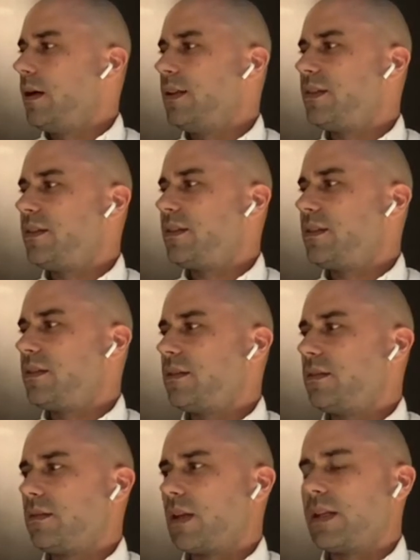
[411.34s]

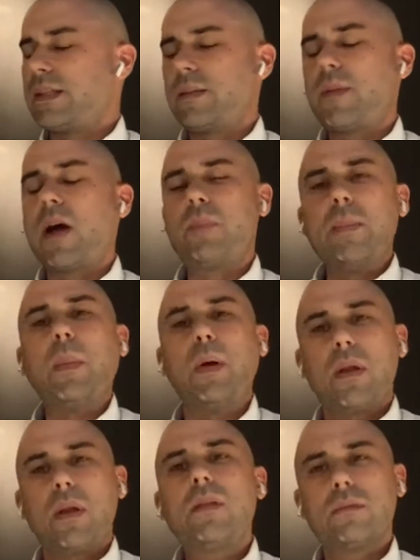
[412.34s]
It's about
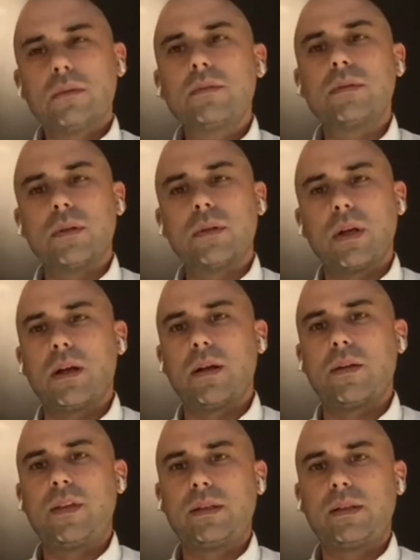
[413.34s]
people.
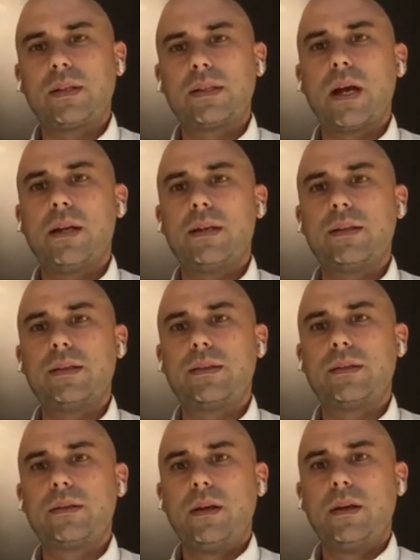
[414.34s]
I think design is,